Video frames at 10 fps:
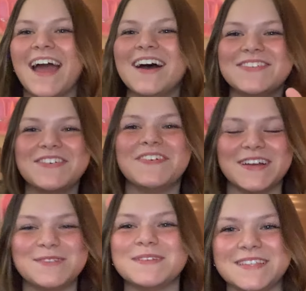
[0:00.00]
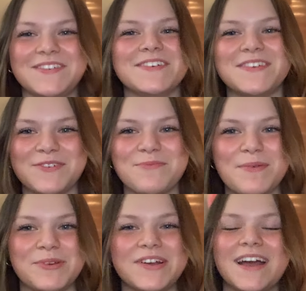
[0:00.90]
have a very specific favorite
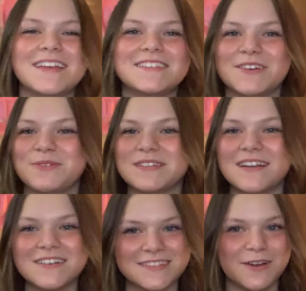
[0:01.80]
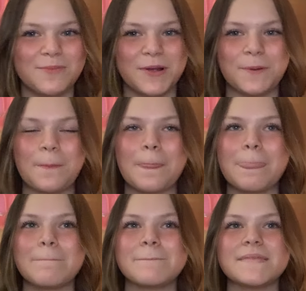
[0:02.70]
memory, guys. So it was in October.
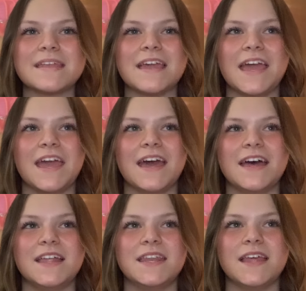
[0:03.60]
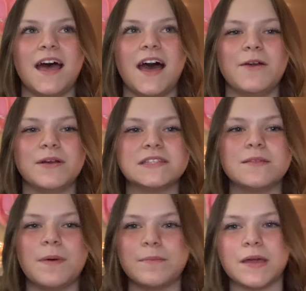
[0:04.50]
And I went to
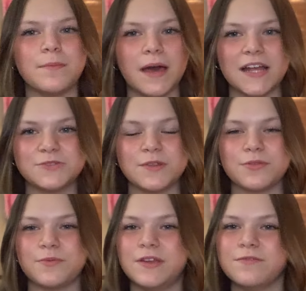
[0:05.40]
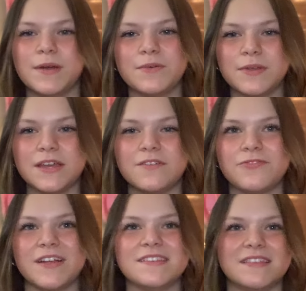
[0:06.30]
the pumpkin patch with three of my really good
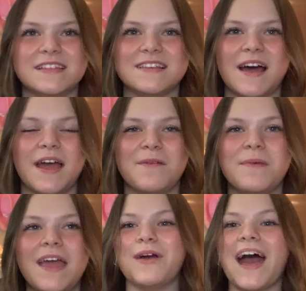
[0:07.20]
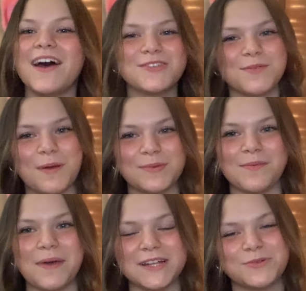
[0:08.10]
friends at the time. After the
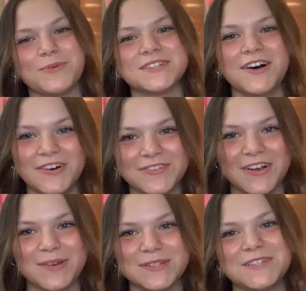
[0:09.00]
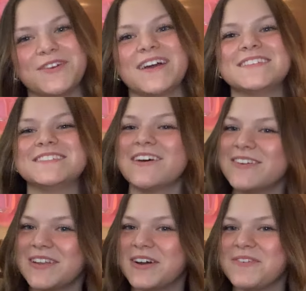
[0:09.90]
pumpkin patch, we went to Olive Garden, which if you guys don't
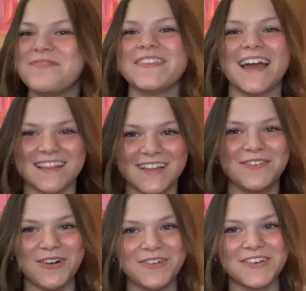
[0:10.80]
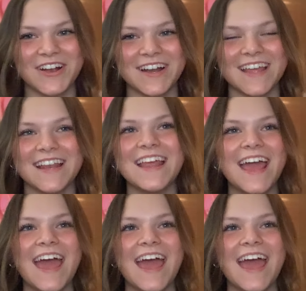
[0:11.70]
know, I love Olive Garden.